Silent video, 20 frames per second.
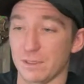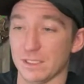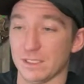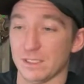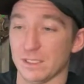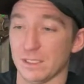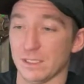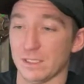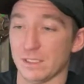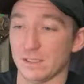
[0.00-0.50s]

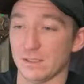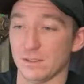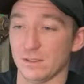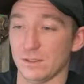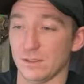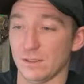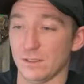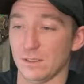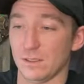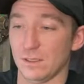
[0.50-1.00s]
business
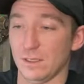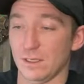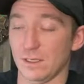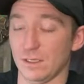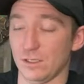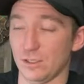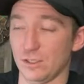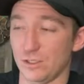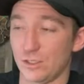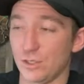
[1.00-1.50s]

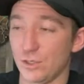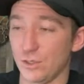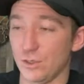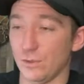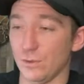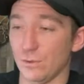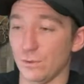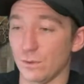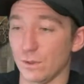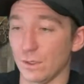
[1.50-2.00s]

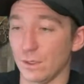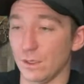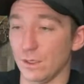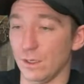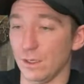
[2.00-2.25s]
Two,